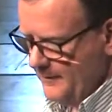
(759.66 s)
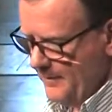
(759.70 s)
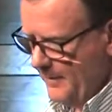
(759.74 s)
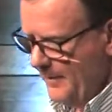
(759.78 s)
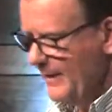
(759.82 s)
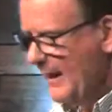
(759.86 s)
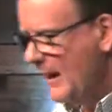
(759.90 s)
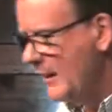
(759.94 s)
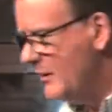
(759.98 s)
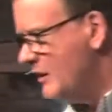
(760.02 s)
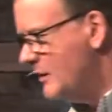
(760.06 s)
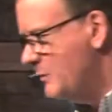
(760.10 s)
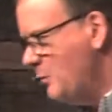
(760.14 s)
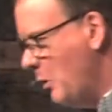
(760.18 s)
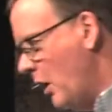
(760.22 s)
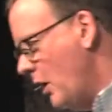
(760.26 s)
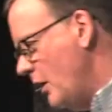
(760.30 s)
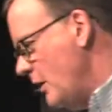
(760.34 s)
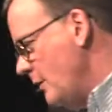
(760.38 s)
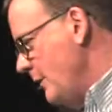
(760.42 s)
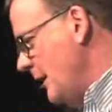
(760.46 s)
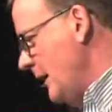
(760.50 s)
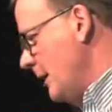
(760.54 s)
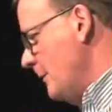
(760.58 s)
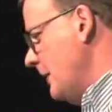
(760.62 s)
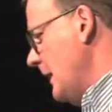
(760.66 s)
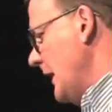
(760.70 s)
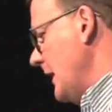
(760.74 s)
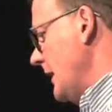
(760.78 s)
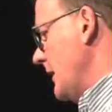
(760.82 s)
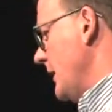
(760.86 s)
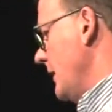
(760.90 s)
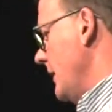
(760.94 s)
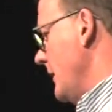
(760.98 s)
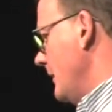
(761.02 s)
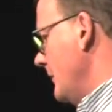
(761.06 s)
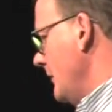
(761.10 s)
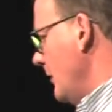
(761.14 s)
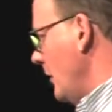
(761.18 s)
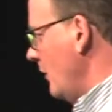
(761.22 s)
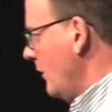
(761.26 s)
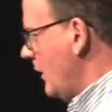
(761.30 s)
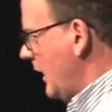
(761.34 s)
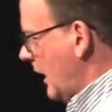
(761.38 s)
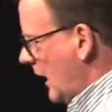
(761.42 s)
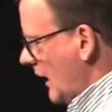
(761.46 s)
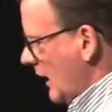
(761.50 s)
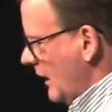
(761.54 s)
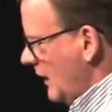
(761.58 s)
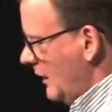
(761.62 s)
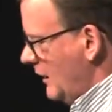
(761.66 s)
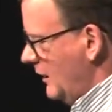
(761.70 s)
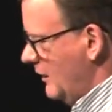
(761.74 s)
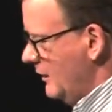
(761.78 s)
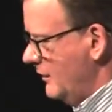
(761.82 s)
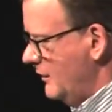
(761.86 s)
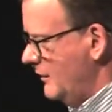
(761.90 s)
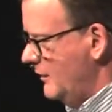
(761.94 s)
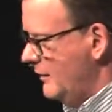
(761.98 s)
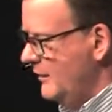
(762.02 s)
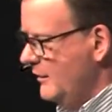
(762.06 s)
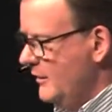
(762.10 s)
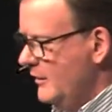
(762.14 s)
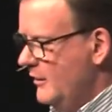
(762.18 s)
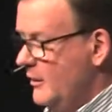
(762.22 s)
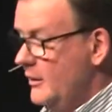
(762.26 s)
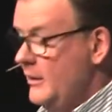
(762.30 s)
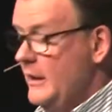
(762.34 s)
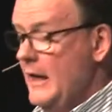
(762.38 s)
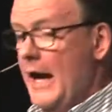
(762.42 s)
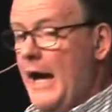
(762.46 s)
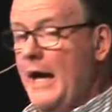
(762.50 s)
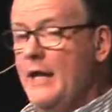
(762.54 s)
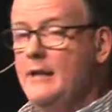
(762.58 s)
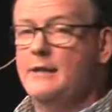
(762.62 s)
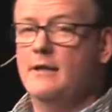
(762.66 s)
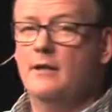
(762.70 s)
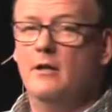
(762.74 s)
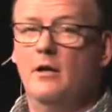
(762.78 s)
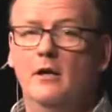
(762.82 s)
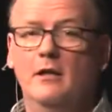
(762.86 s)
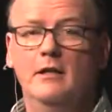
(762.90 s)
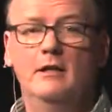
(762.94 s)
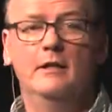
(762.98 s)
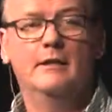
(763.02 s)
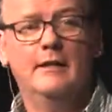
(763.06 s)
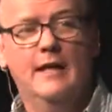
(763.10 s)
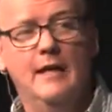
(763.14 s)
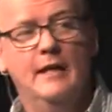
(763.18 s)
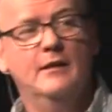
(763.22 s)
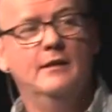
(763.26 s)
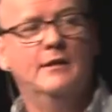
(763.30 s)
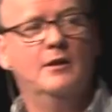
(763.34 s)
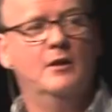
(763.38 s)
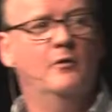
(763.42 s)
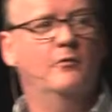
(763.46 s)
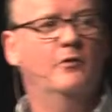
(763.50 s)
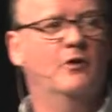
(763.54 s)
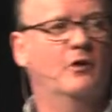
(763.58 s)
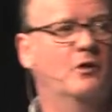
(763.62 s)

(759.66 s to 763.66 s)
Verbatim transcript: Now, there's part of me, I'm like, okay, you had 10 silver